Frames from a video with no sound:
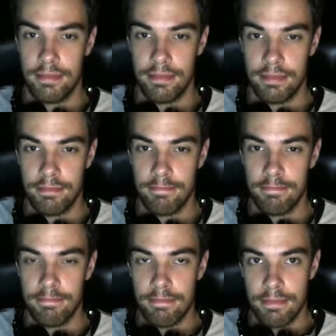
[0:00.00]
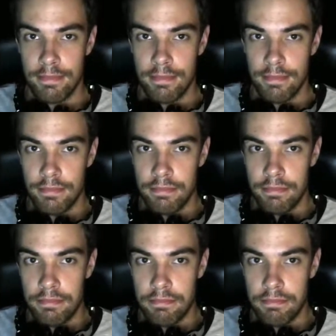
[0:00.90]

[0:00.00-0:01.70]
No one is speaking in this clip.